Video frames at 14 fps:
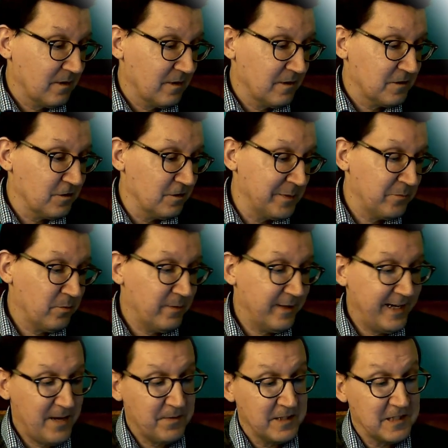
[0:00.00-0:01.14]
So remember what
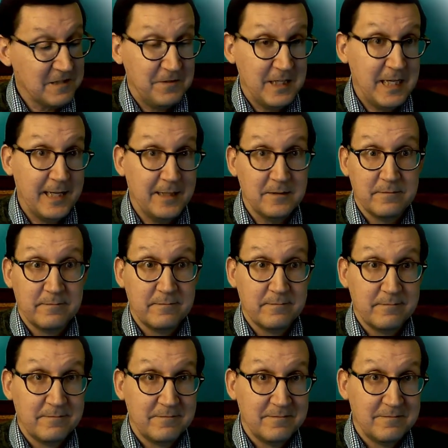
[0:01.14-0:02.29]
happens if you get
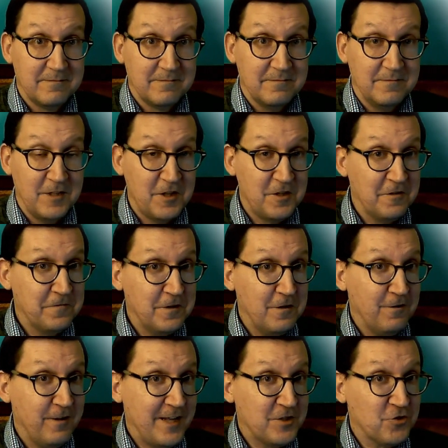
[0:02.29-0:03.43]
nothing for
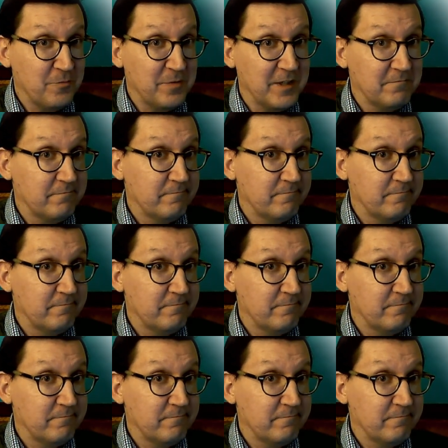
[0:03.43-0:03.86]
your answer but